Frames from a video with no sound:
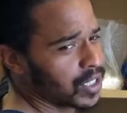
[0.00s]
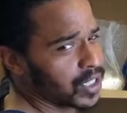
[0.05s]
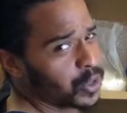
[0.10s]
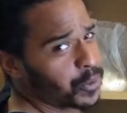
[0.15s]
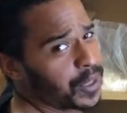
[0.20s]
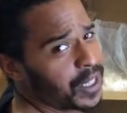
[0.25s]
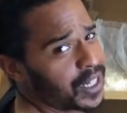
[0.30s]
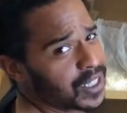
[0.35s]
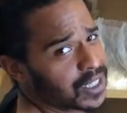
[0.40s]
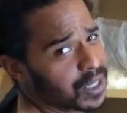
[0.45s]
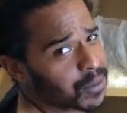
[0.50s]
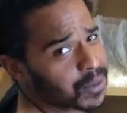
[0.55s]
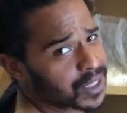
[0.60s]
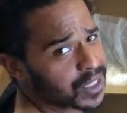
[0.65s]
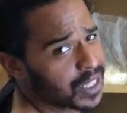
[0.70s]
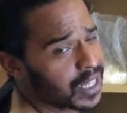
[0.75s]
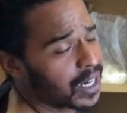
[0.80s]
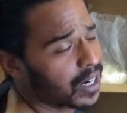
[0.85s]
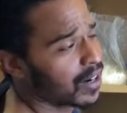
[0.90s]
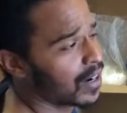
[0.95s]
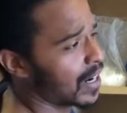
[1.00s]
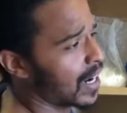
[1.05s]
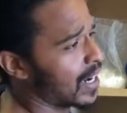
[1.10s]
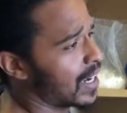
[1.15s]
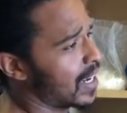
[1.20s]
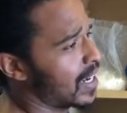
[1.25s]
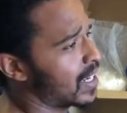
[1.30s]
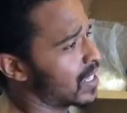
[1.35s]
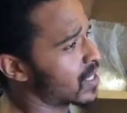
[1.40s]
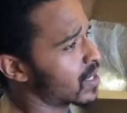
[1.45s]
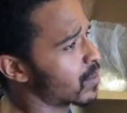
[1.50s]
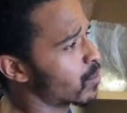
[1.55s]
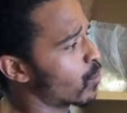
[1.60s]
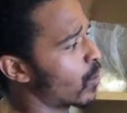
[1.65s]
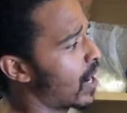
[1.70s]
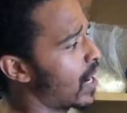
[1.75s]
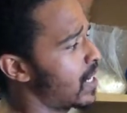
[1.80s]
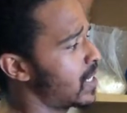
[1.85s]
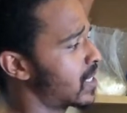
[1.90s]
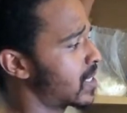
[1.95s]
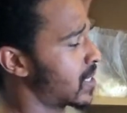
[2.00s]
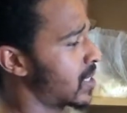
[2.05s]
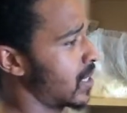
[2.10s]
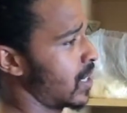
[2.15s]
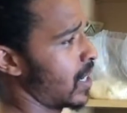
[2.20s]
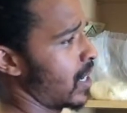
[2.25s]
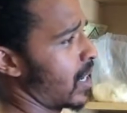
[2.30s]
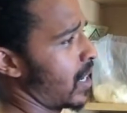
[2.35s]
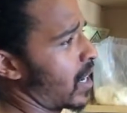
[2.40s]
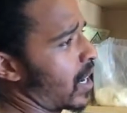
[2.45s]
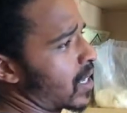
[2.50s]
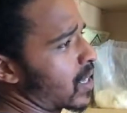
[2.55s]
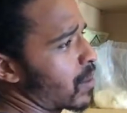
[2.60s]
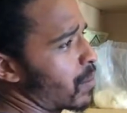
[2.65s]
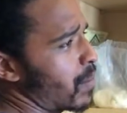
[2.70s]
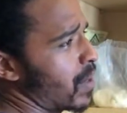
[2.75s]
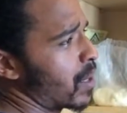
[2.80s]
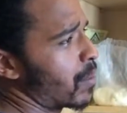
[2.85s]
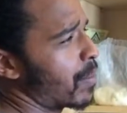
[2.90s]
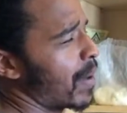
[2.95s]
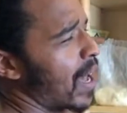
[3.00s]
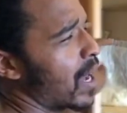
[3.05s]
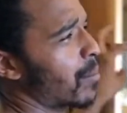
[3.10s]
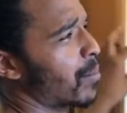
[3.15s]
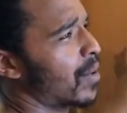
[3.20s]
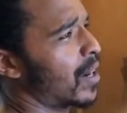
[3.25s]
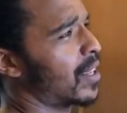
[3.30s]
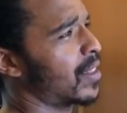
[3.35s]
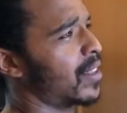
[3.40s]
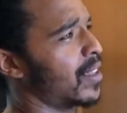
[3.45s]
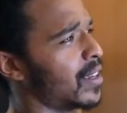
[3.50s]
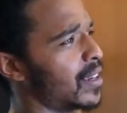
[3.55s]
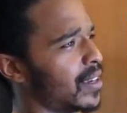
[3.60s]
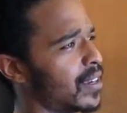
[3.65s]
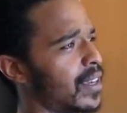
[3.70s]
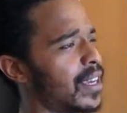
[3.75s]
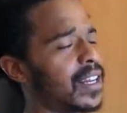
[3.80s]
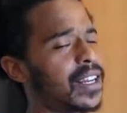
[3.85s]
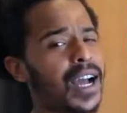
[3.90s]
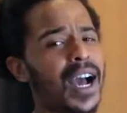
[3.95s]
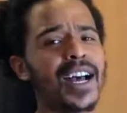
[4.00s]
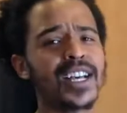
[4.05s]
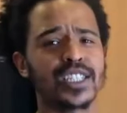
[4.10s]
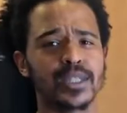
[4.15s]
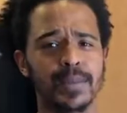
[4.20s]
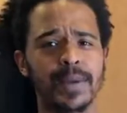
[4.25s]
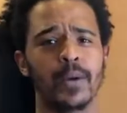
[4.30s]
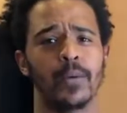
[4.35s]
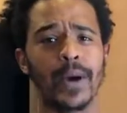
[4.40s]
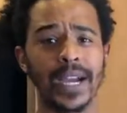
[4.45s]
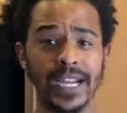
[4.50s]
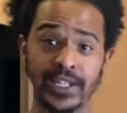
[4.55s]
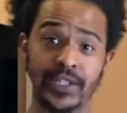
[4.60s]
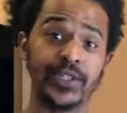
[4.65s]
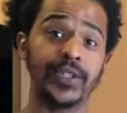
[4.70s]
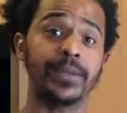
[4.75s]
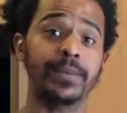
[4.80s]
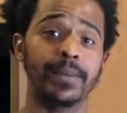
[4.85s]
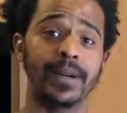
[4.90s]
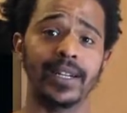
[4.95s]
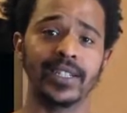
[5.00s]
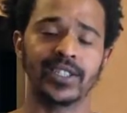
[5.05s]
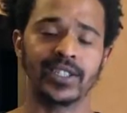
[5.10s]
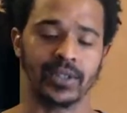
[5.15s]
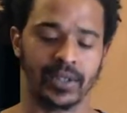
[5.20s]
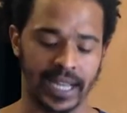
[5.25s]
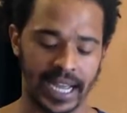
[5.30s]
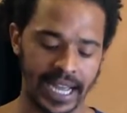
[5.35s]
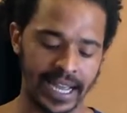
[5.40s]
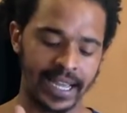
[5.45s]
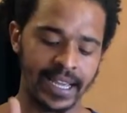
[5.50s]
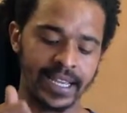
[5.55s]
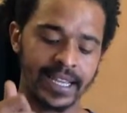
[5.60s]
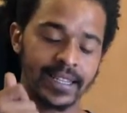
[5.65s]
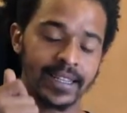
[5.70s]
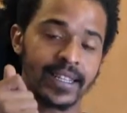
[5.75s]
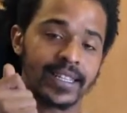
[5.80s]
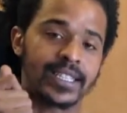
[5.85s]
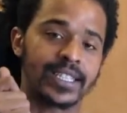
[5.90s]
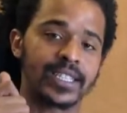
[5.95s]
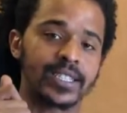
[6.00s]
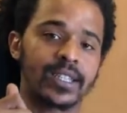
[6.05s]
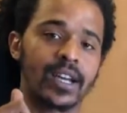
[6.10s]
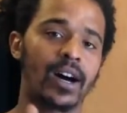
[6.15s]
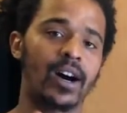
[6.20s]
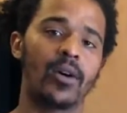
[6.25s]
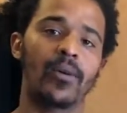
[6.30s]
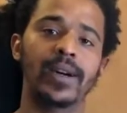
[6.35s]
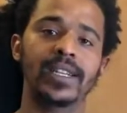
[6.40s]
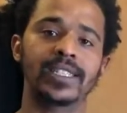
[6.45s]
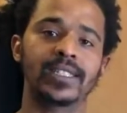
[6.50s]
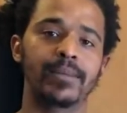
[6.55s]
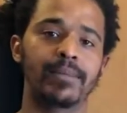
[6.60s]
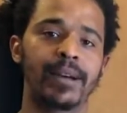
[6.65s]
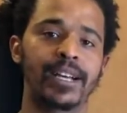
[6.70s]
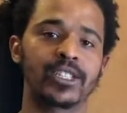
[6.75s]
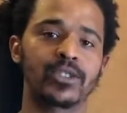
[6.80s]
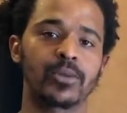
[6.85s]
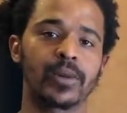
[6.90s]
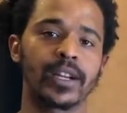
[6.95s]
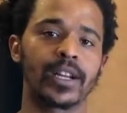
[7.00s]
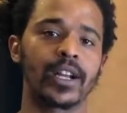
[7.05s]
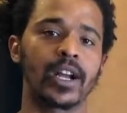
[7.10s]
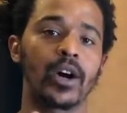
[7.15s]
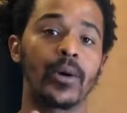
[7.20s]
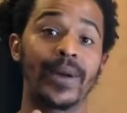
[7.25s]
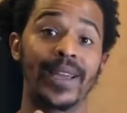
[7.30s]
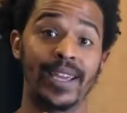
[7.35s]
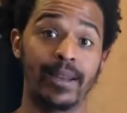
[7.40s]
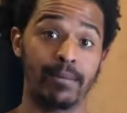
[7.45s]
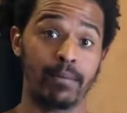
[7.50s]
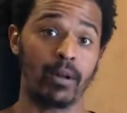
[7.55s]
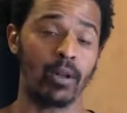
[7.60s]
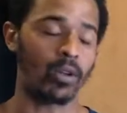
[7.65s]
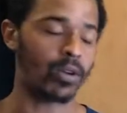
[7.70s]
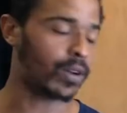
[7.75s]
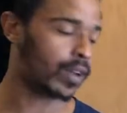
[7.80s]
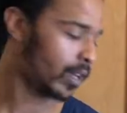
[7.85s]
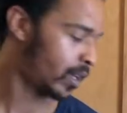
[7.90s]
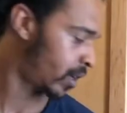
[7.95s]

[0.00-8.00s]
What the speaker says: just because I was there and I needed some rice. And I got the big pack, but I think it cost me way too much, okay? This is always the best way to go in bulk.